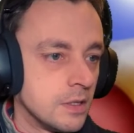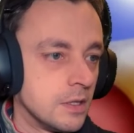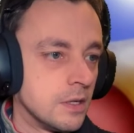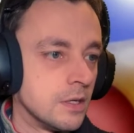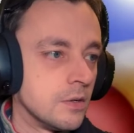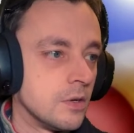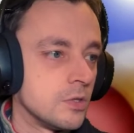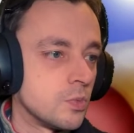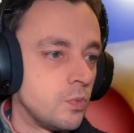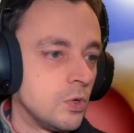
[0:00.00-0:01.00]
And
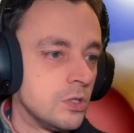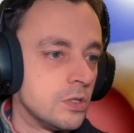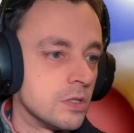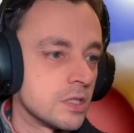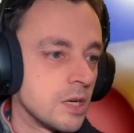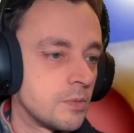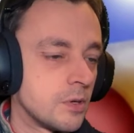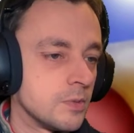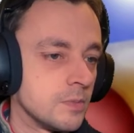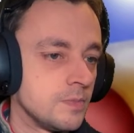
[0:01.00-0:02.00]
it's wood that's our
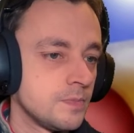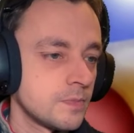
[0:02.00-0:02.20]
problem.